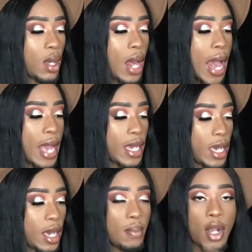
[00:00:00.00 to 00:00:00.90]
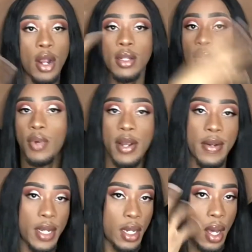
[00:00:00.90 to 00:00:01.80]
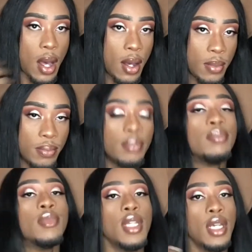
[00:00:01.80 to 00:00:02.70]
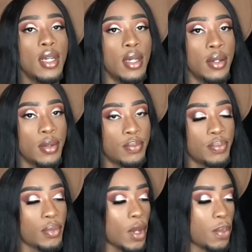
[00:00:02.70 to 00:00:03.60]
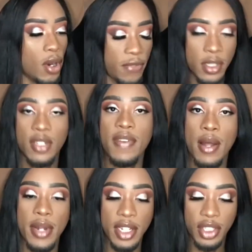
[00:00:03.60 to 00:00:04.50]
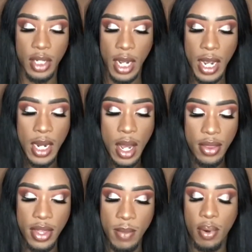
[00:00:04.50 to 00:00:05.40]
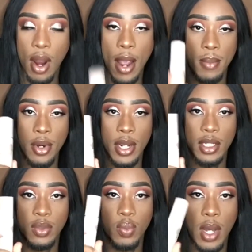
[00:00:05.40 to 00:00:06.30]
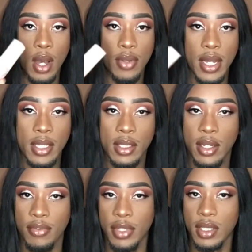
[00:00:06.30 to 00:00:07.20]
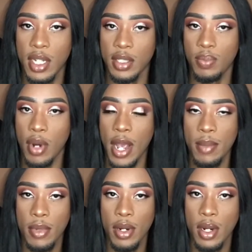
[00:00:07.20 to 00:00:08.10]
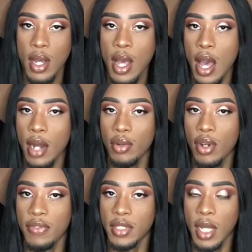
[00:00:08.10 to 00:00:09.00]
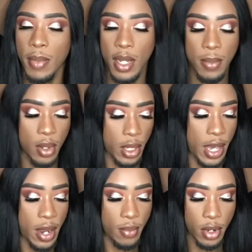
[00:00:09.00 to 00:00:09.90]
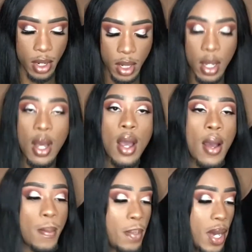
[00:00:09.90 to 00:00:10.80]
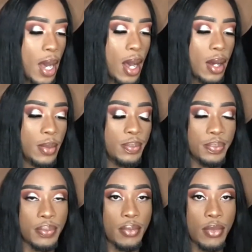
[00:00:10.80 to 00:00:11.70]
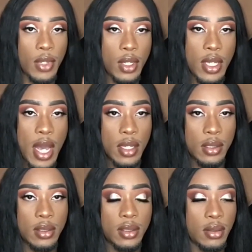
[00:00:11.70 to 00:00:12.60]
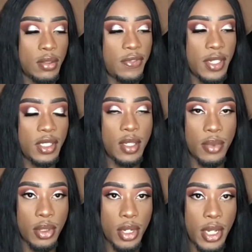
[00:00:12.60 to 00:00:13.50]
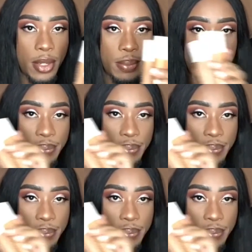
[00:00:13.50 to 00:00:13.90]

I am currently wearing the Pro Filter foundation and the primer as well, the Instant Retouch primer. I don't know if it's coming up on camera, but yes, Fenty Beauty.